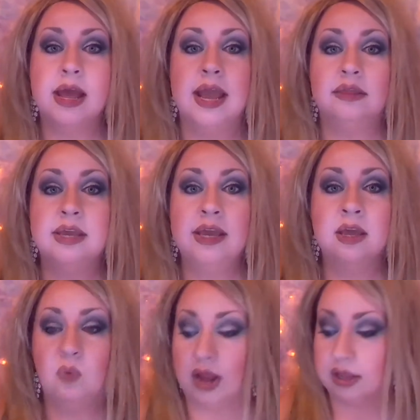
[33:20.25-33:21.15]
And
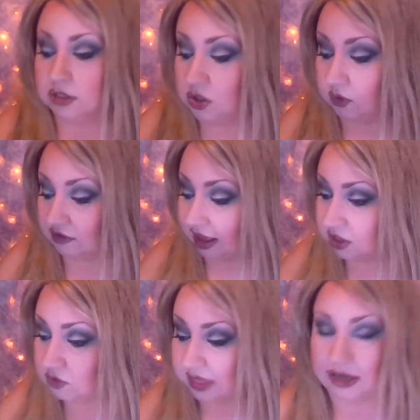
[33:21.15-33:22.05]
then what I do is I
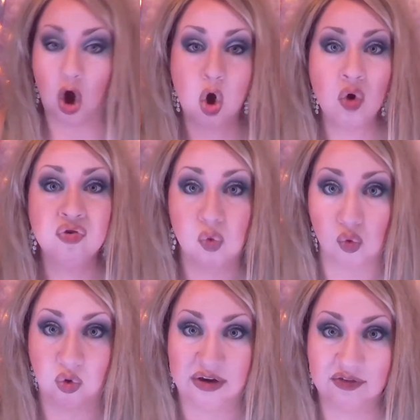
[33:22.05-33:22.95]
do that
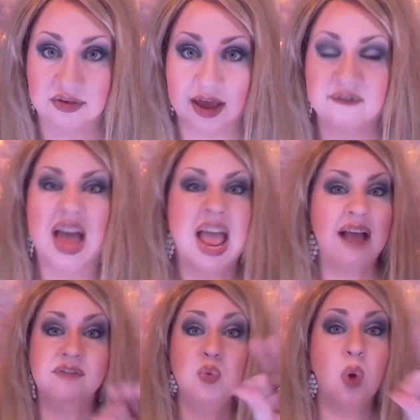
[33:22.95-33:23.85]
contour and stuff.
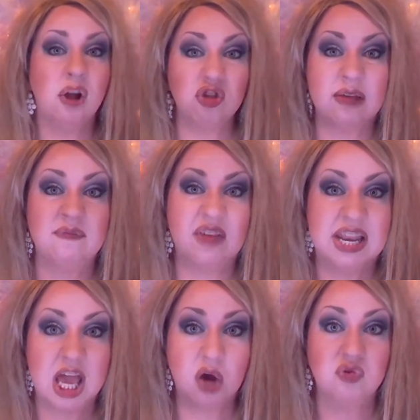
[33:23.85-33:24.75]
Have you watched some
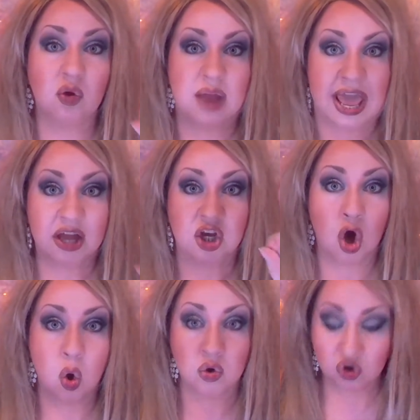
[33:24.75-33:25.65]
videos on how to
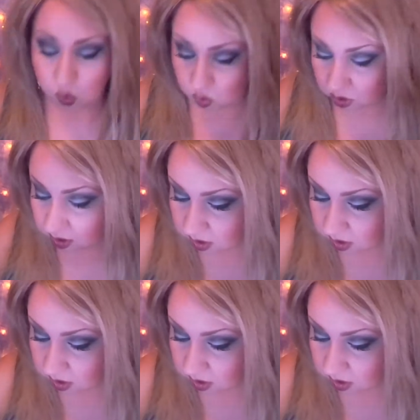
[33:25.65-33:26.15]
contour?